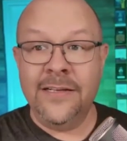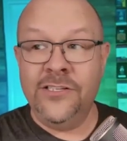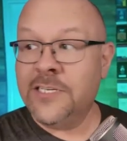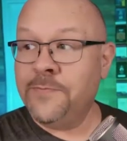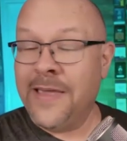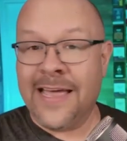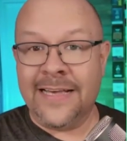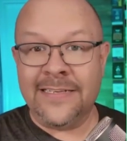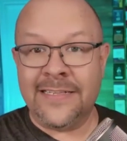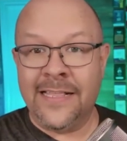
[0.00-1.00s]
just
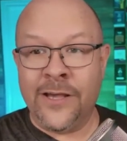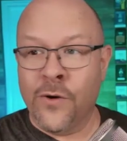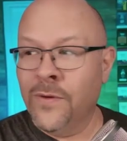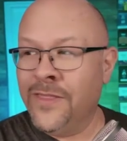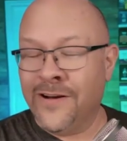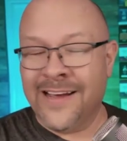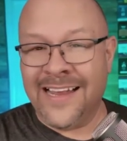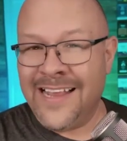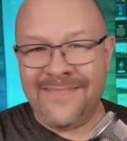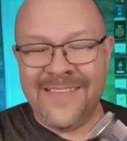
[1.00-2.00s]
because
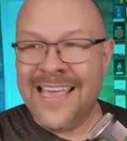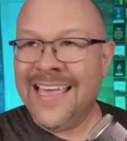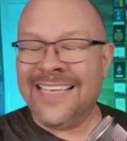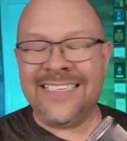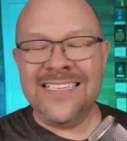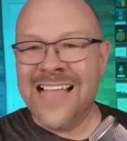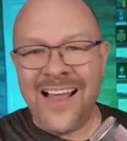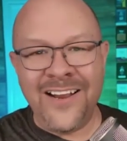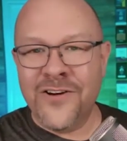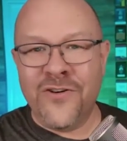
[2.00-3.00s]
it's
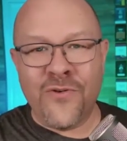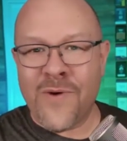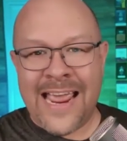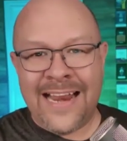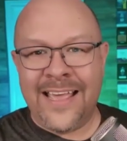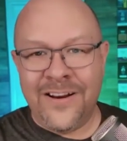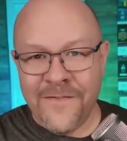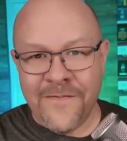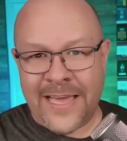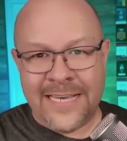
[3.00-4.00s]
not a great
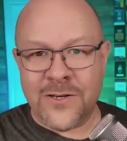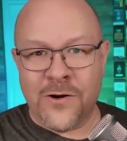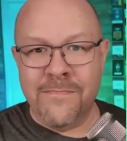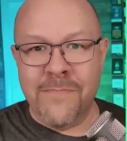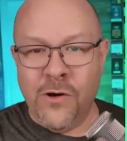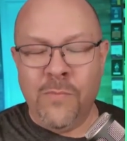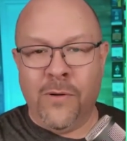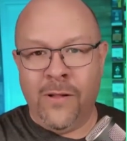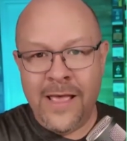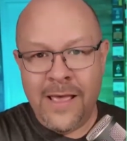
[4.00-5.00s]
interface on
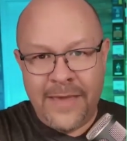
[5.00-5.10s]
mobile